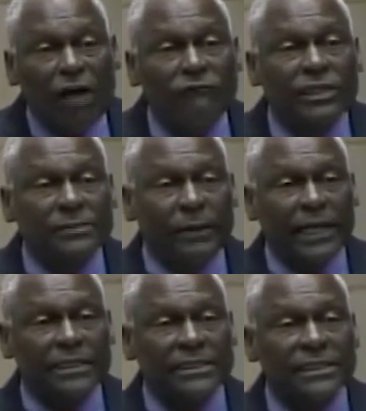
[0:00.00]
office
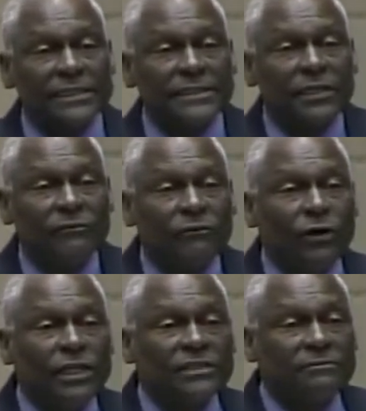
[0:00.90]
space,
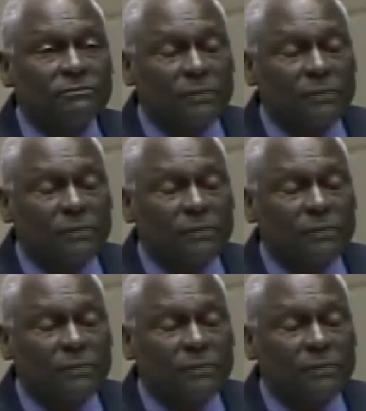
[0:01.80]
for his